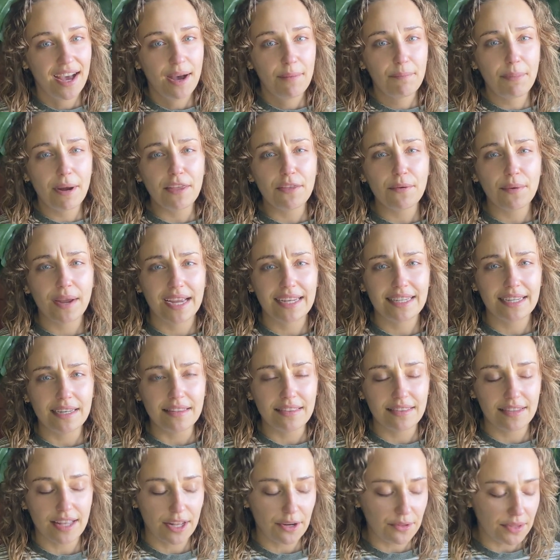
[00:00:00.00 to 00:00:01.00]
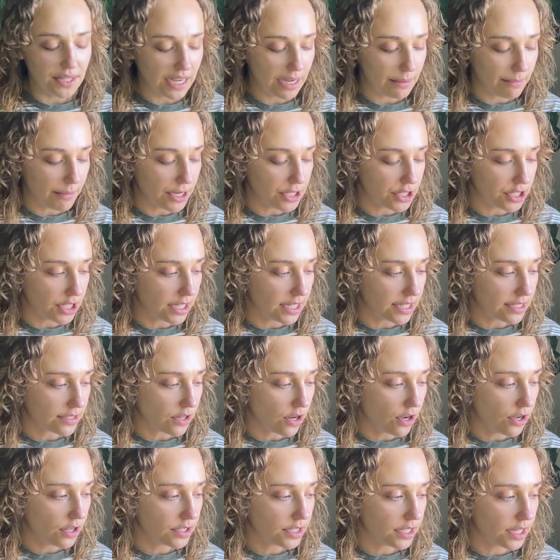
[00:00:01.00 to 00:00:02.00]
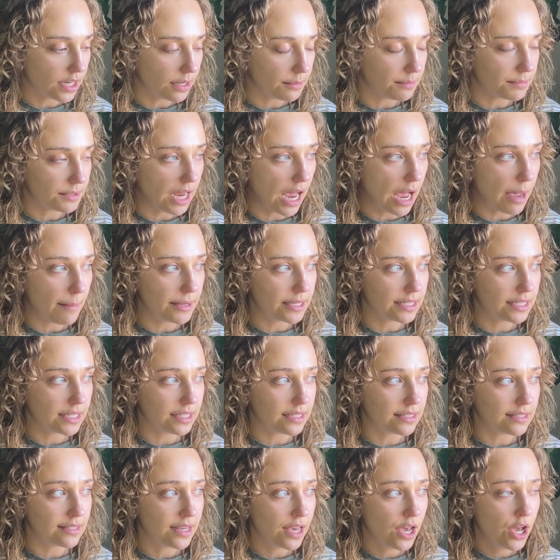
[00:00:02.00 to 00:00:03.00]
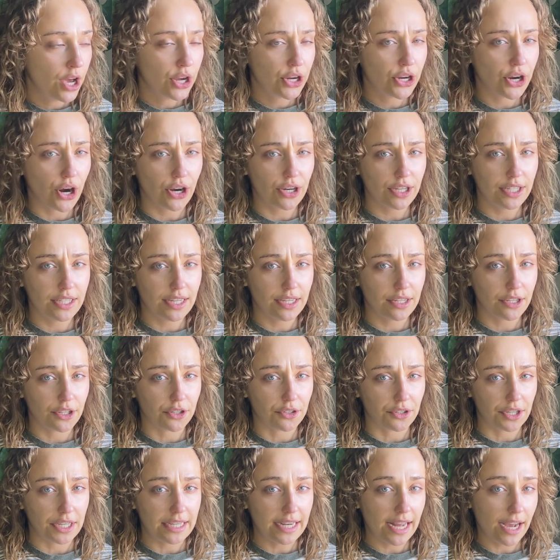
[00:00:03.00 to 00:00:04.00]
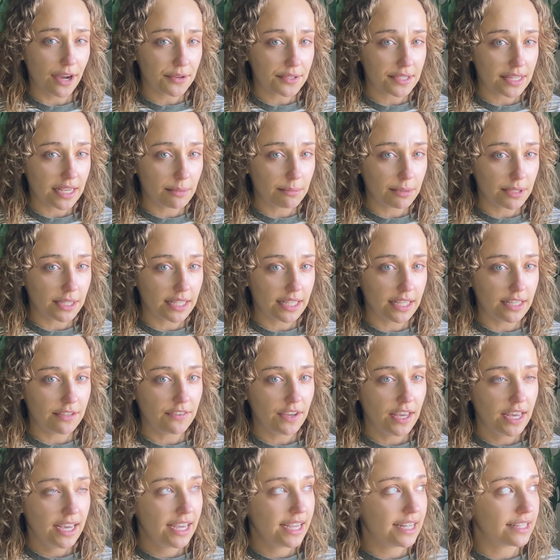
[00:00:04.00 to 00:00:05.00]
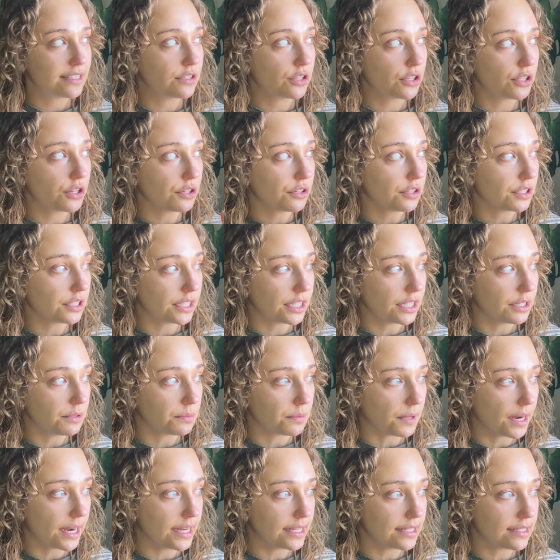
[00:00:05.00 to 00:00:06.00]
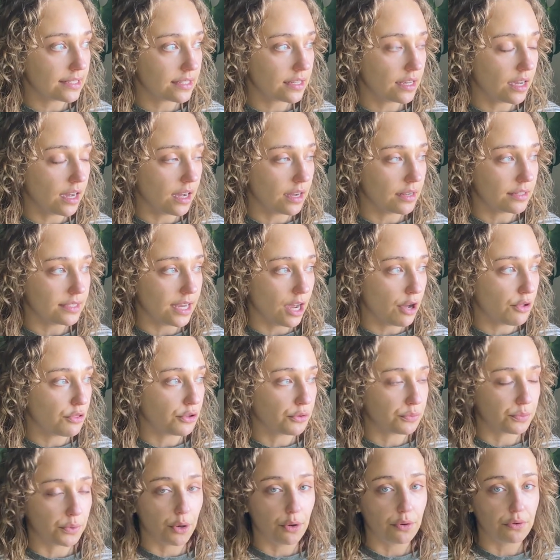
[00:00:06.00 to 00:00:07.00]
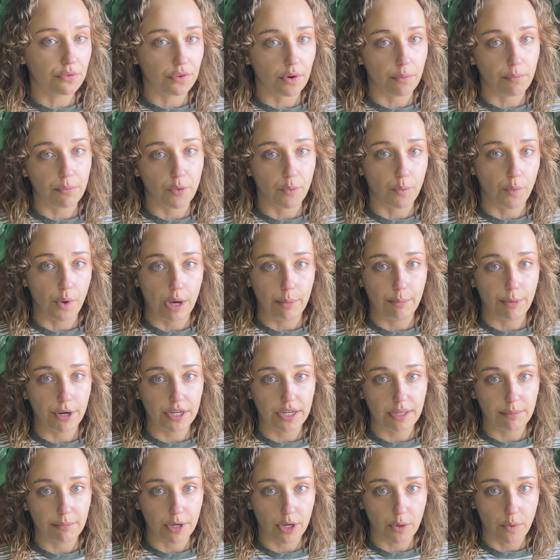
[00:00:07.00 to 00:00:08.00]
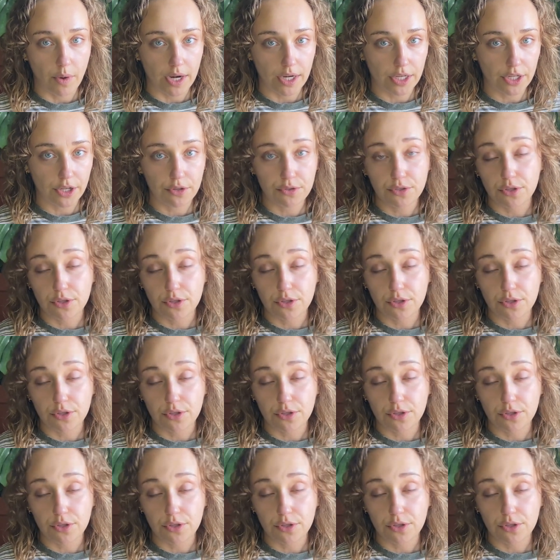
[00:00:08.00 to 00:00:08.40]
By the way, I don't think I mentioned, it's called Thomas's Garden and Greenhouse, I believe. It's literally right down the road from the Walmart in Mukwonago.